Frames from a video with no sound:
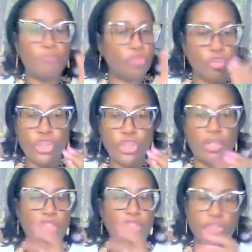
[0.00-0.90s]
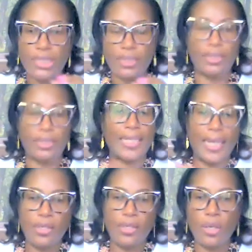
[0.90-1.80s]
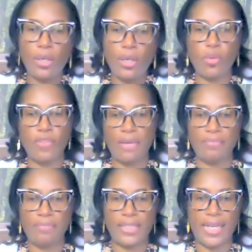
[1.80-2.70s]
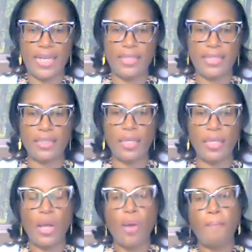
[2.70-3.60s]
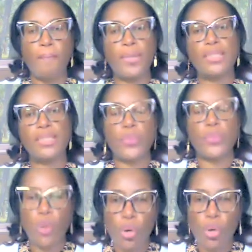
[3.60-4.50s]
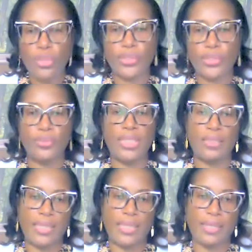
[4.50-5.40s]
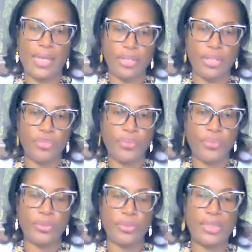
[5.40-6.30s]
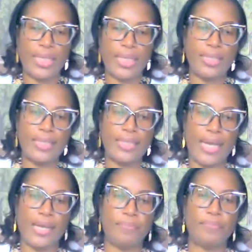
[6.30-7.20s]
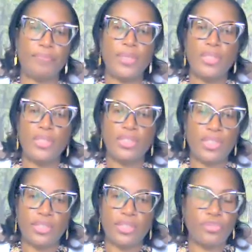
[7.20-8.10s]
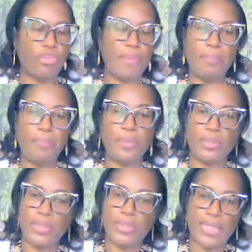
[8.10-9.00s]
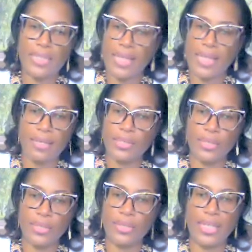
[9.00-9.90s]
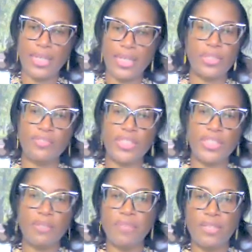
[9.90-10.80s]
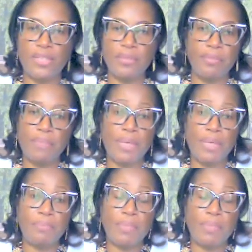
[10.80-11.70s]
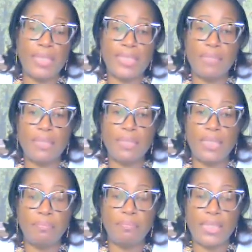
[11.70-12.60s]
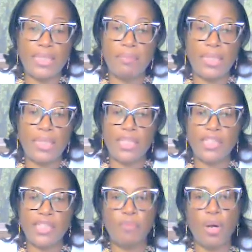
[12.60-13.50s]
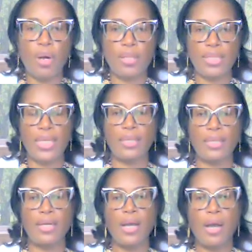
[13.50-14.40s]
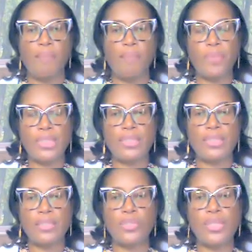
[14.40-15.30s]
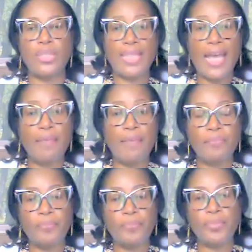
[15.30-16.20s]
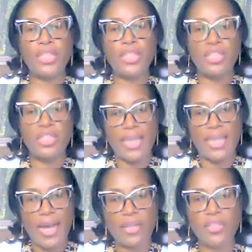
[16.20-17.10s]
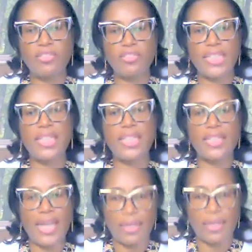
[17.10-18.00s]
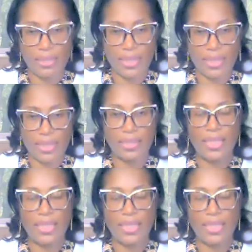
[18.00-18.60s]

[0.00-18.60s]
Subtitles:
Crucial, critical, cannot overemphasize it. But we also need to I agree with you, to take the time just to remember to say thanks to our neighbors. For somebody, it may seemingly a small thing, but to them, just the act of saying thanks